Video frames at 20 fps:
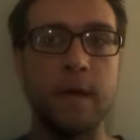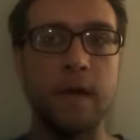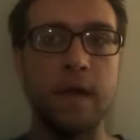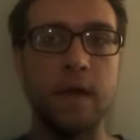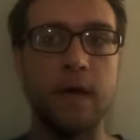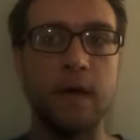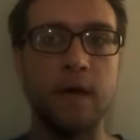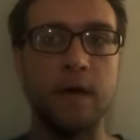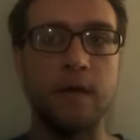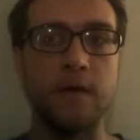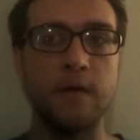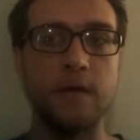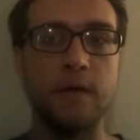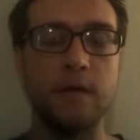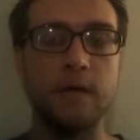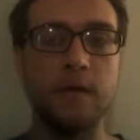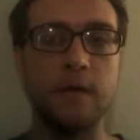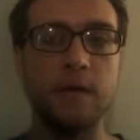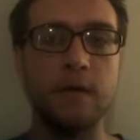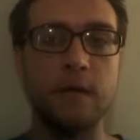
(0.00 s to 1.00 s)
and
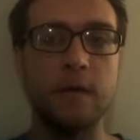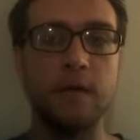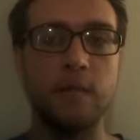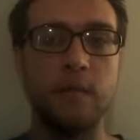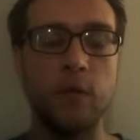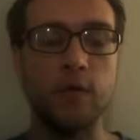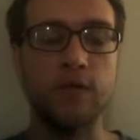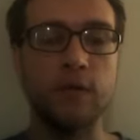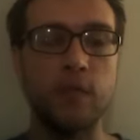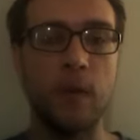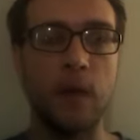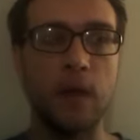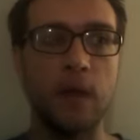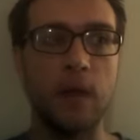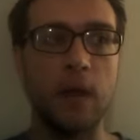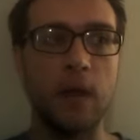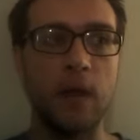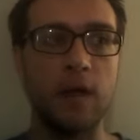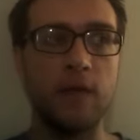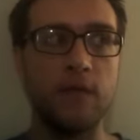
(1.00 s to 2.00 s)
most of my
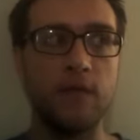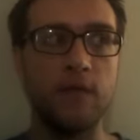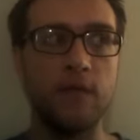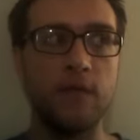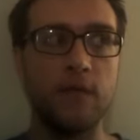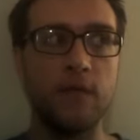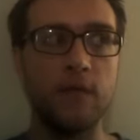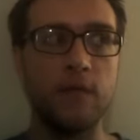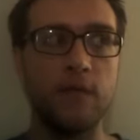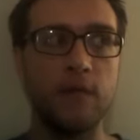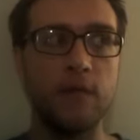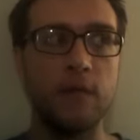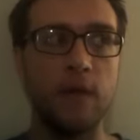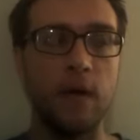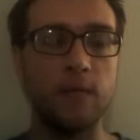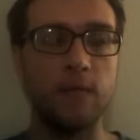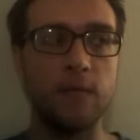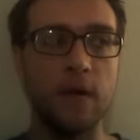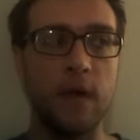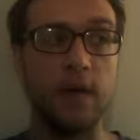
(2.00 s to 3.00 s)
life,
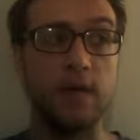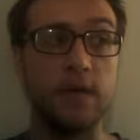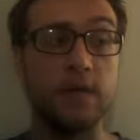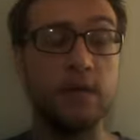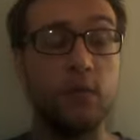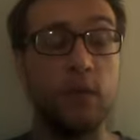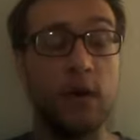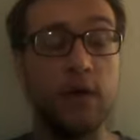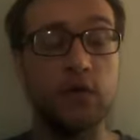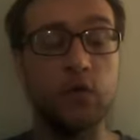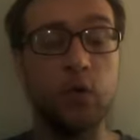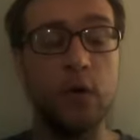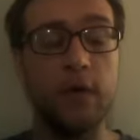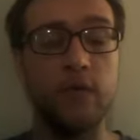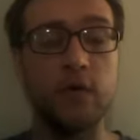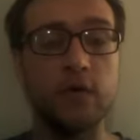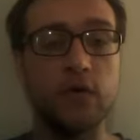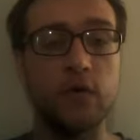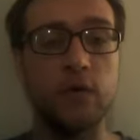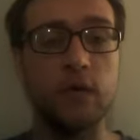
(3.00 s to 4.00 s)
when I was 12
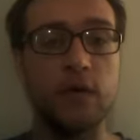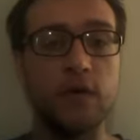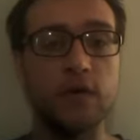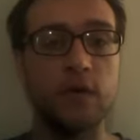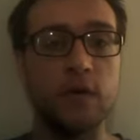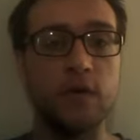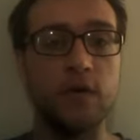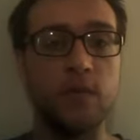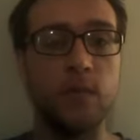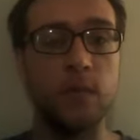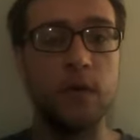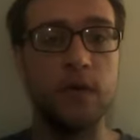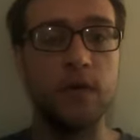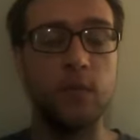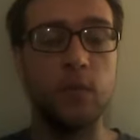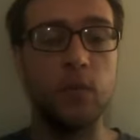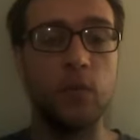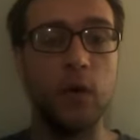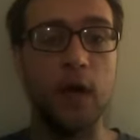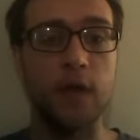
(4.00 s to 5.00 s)
years old, I started to be
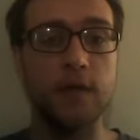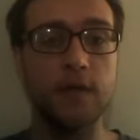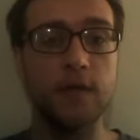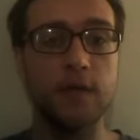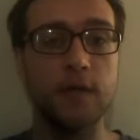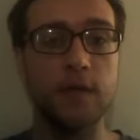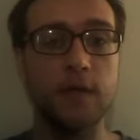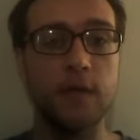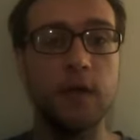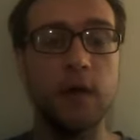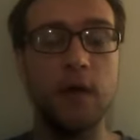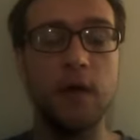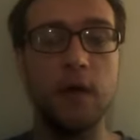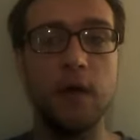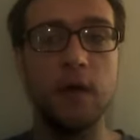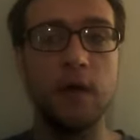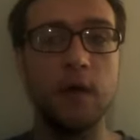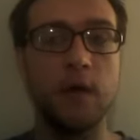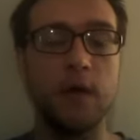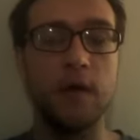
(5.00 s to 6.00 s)
depressed.
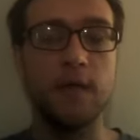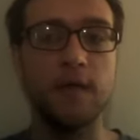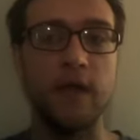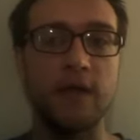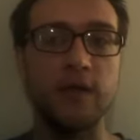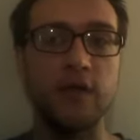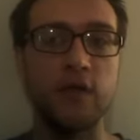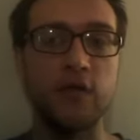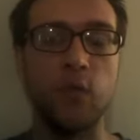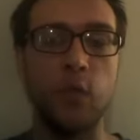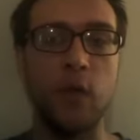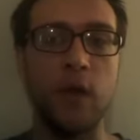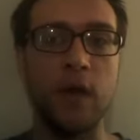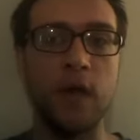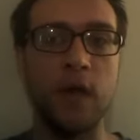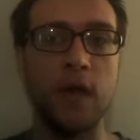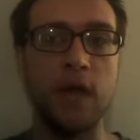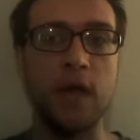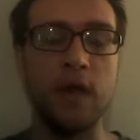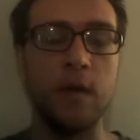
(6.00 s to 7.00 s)
That's just when
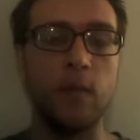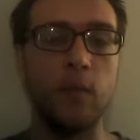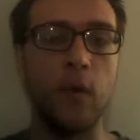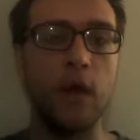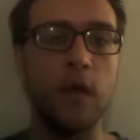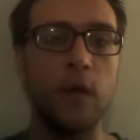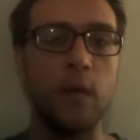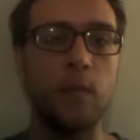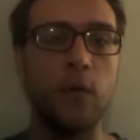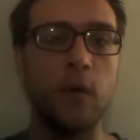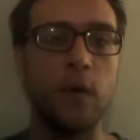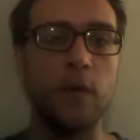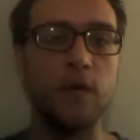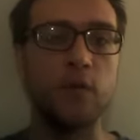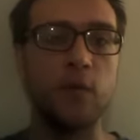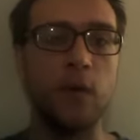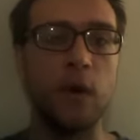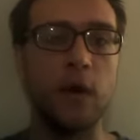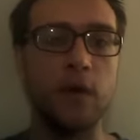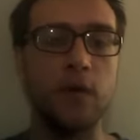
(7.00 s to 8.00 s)
it hit a breaking point to
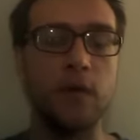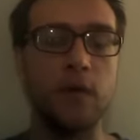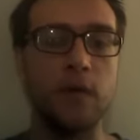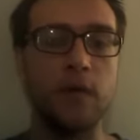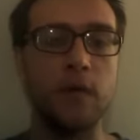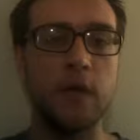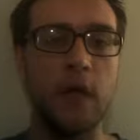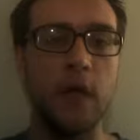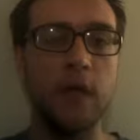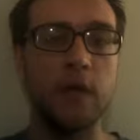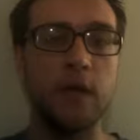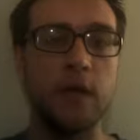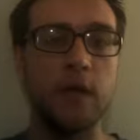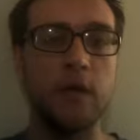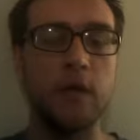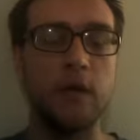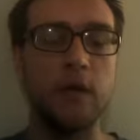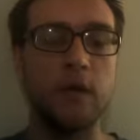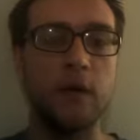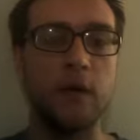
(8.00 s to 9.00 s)
where I couldn't take it.
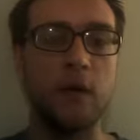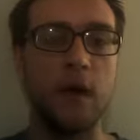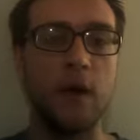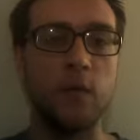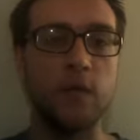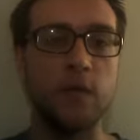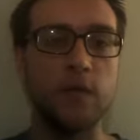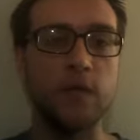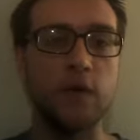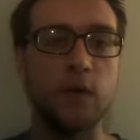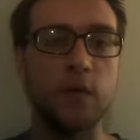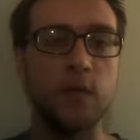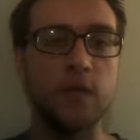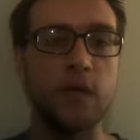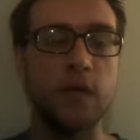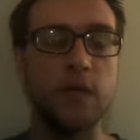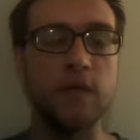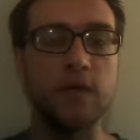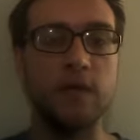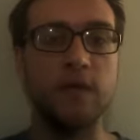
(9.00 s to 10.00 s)
I was so
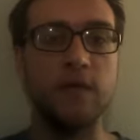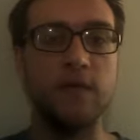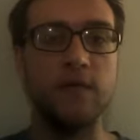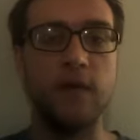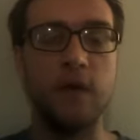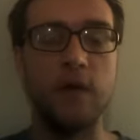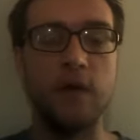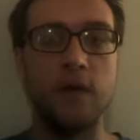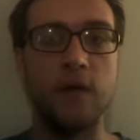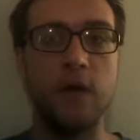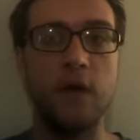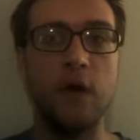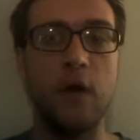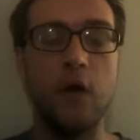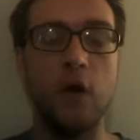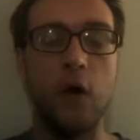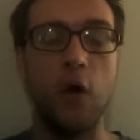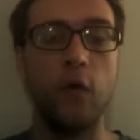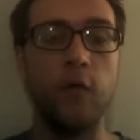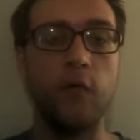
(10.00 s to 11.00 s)
sensitive and
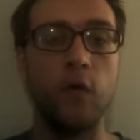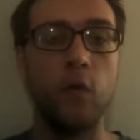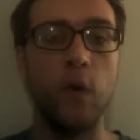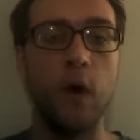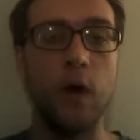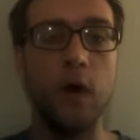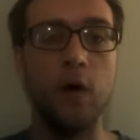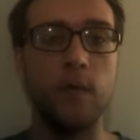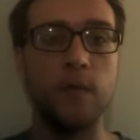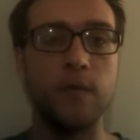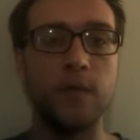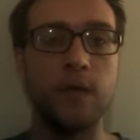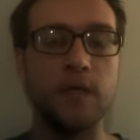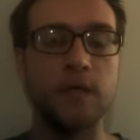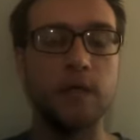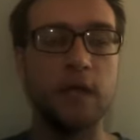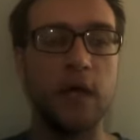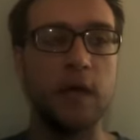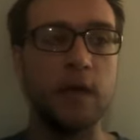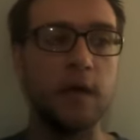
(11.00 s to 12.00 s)
overwhelmed.
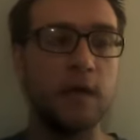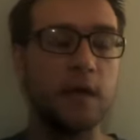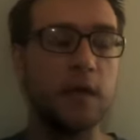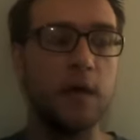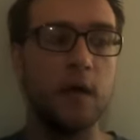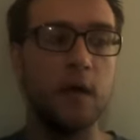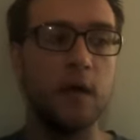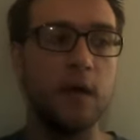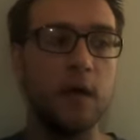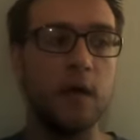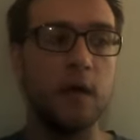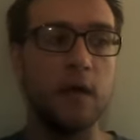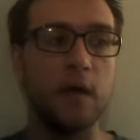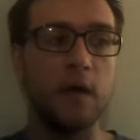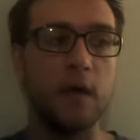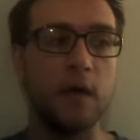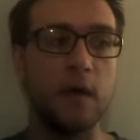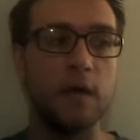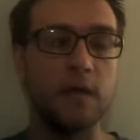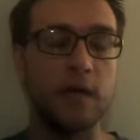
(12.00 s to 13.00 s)
It's like
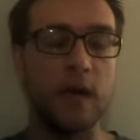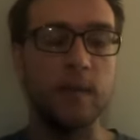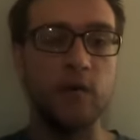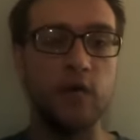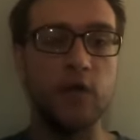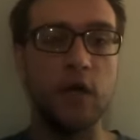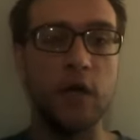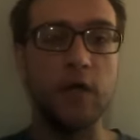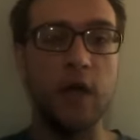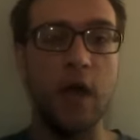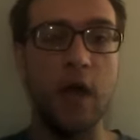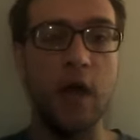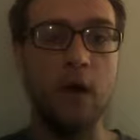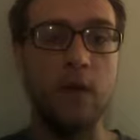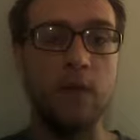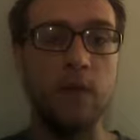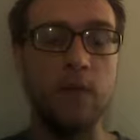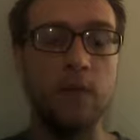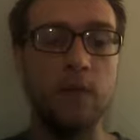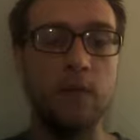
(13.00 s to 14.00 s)
time to shut
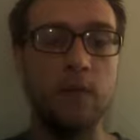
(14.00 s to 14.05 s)
down.